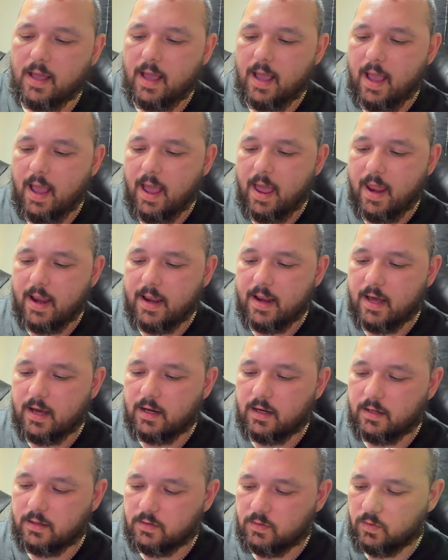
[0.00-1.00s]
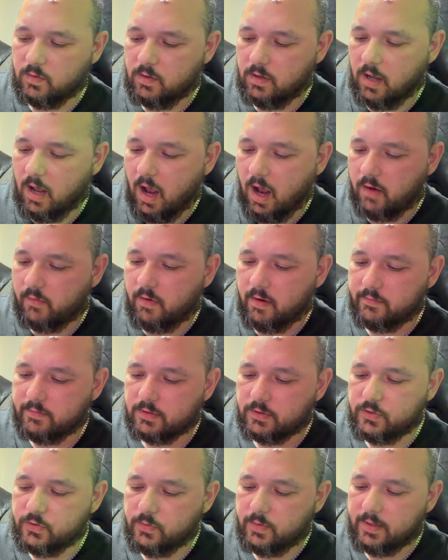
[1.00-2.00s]
and how I
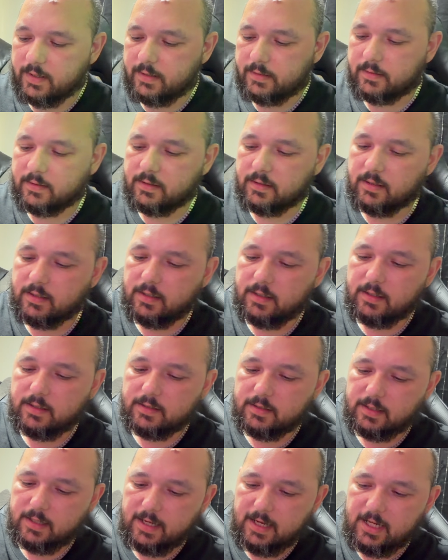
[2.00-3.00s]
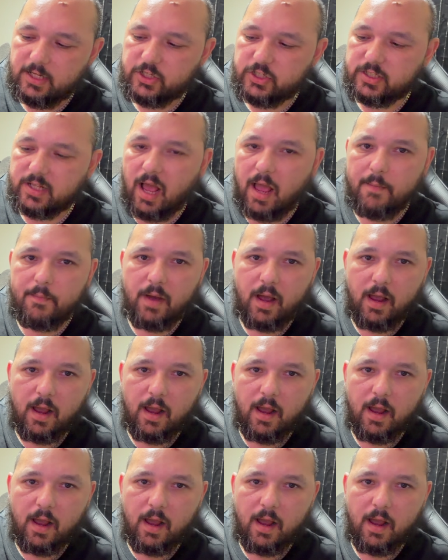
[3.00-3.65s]
will do it, each time I